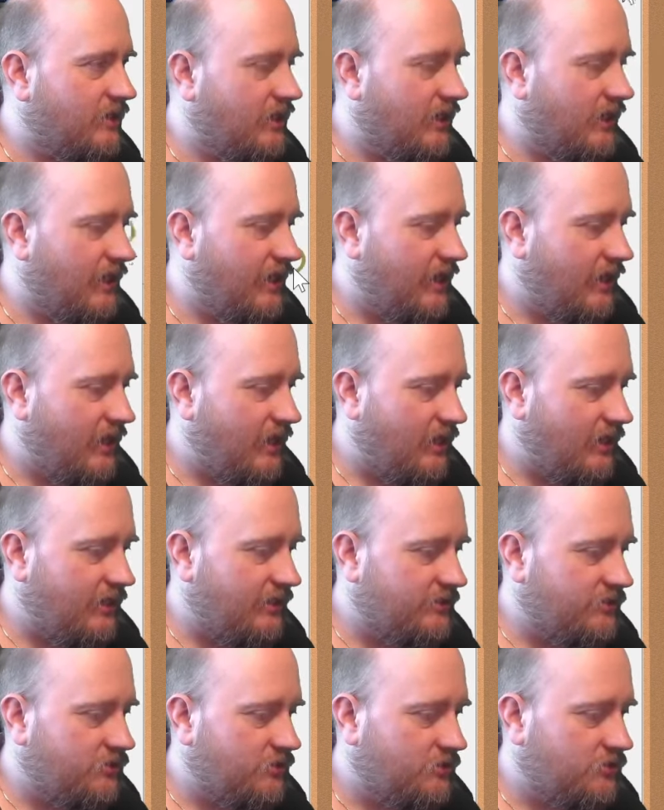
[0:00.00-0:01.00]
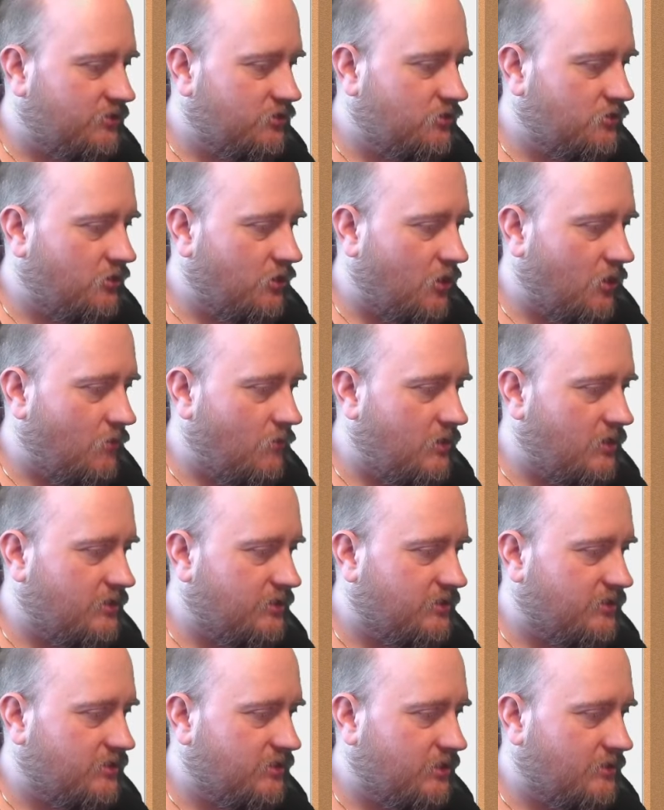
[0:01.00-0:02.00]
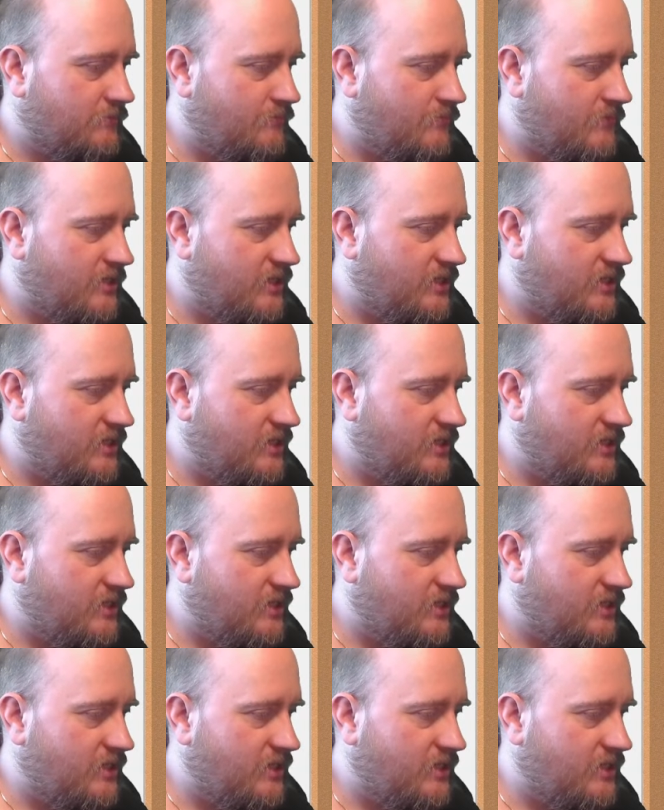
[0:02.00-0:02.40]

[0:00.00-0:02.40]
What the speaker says: clearer. Let's just throw on some